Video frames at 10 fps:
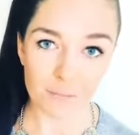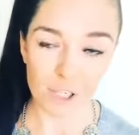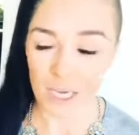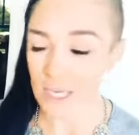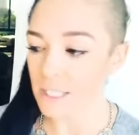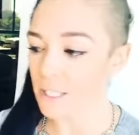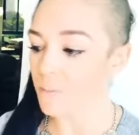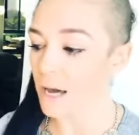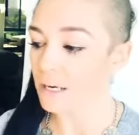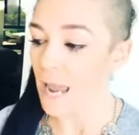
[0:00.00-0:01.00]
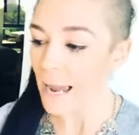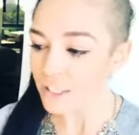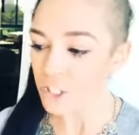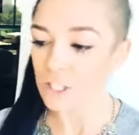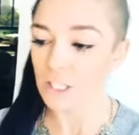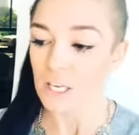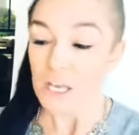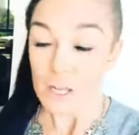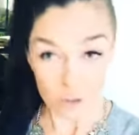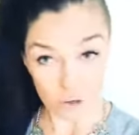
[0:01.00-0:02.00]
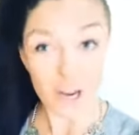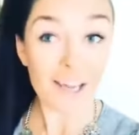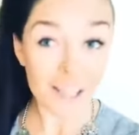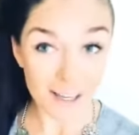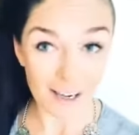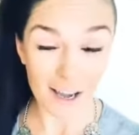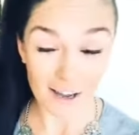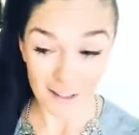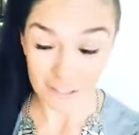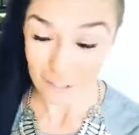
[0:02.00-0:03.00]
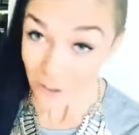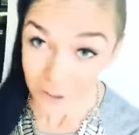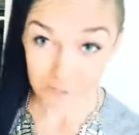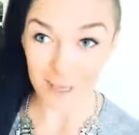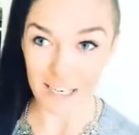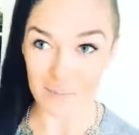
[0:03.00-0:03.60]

Okay, it's about actually creating a lot of money,